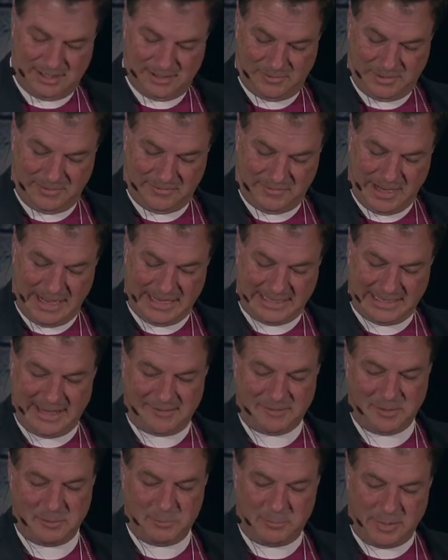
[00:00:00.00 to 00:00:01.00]
We've got to
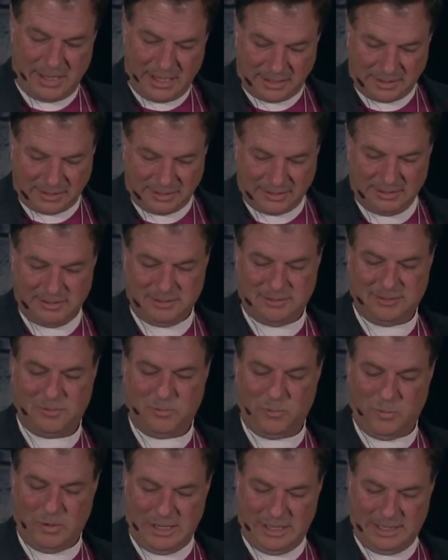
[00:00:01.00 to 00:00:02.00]
have a better
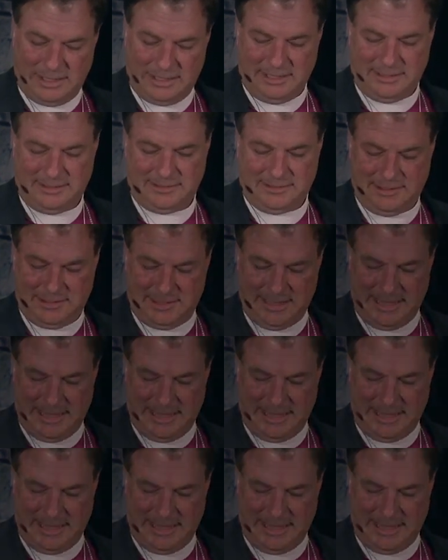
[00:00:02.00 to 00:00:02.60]
one than